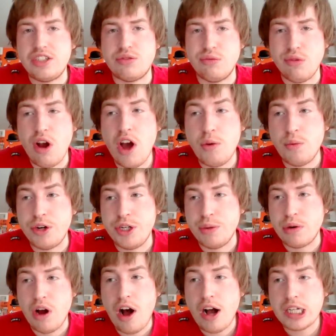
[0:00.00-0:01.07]
run where you
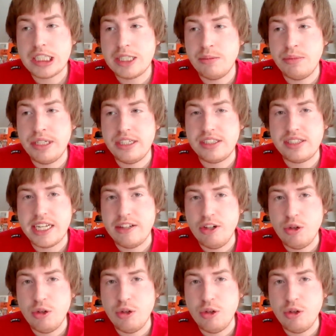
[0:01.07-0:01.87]
were awesome in St.